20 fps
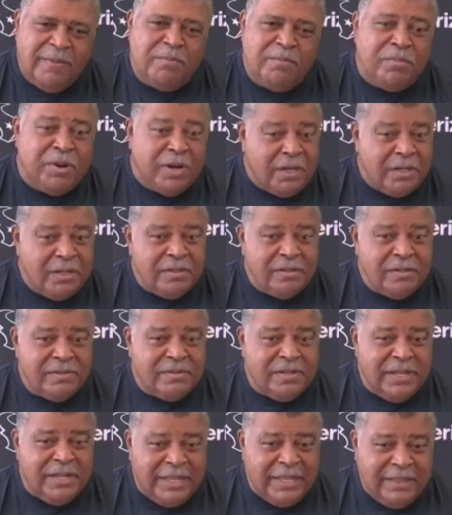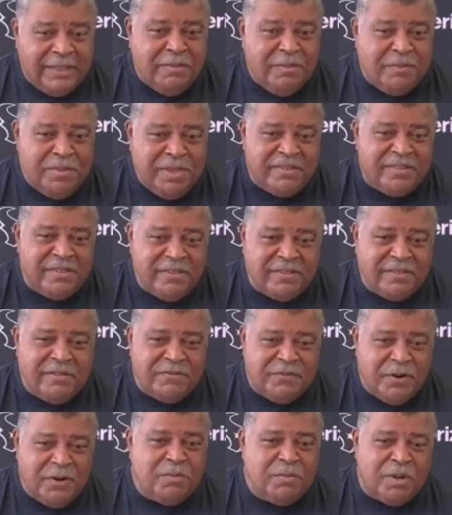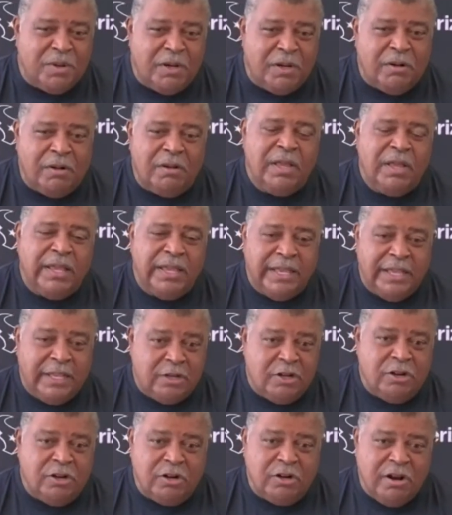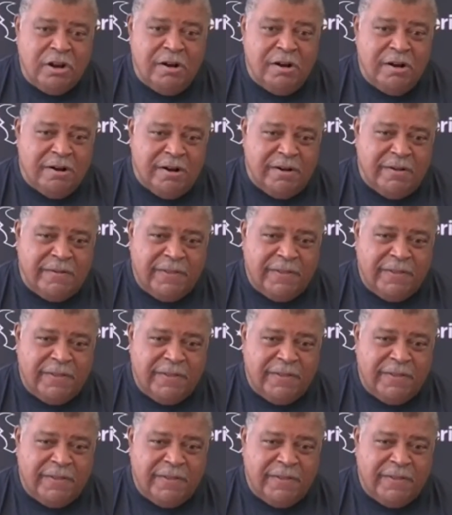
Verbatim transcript: but in the business of football, it could occur.